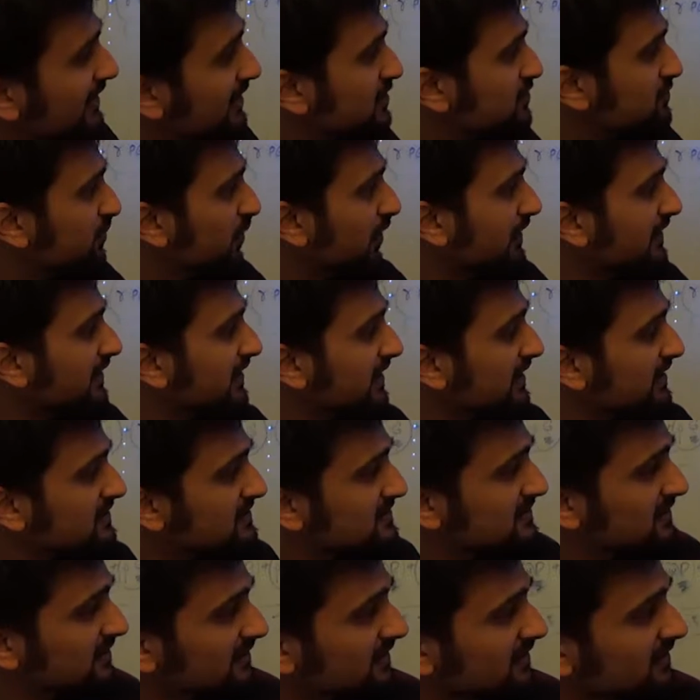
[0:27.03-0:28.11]
each point
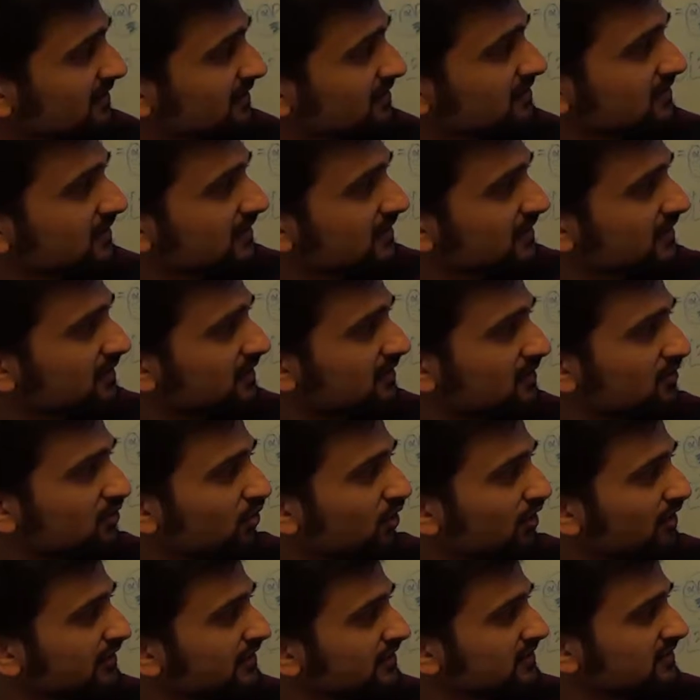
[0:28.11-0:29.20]
has uh, three
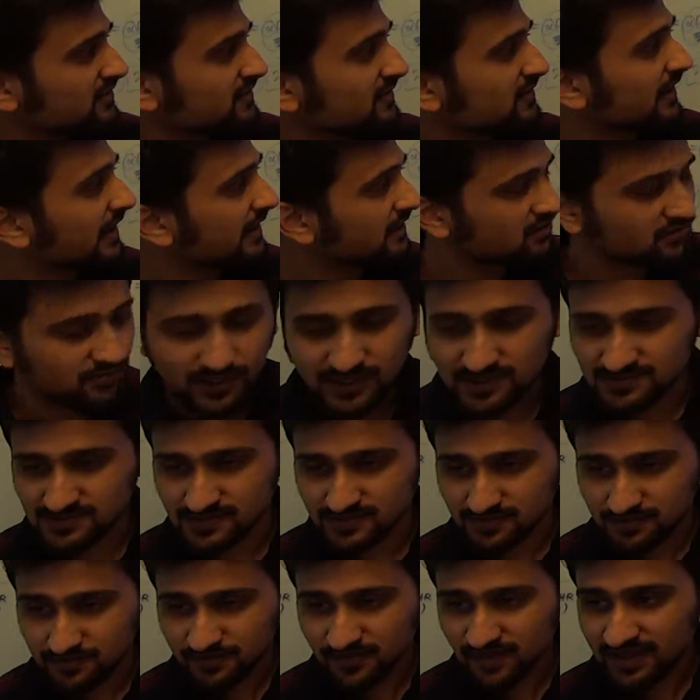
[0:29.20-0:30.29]
coordinates: the x, y,
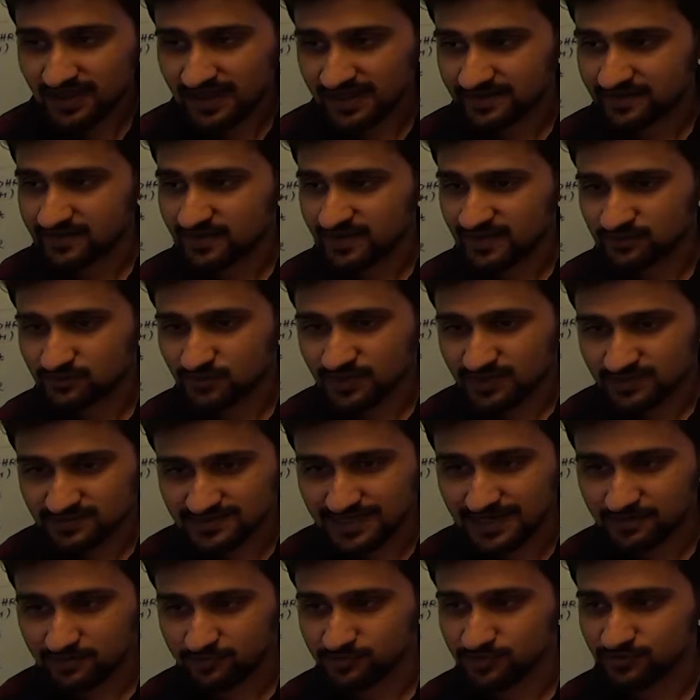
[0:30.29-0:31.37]
z and as well as
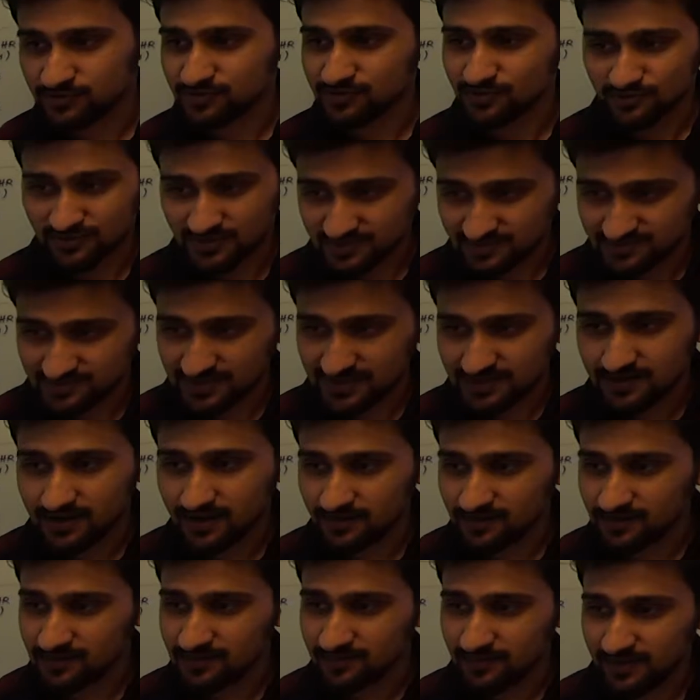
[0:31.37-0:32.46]
attributes, so things like
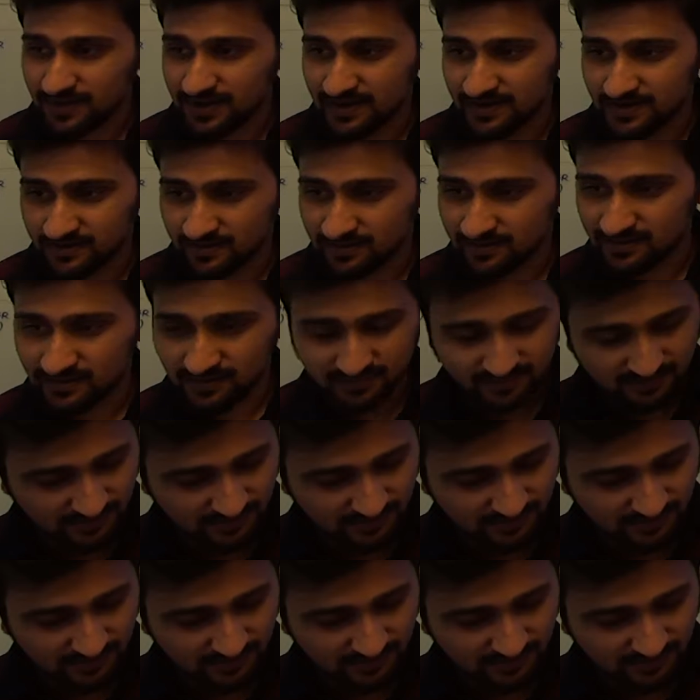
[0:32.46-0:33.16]
color and uh,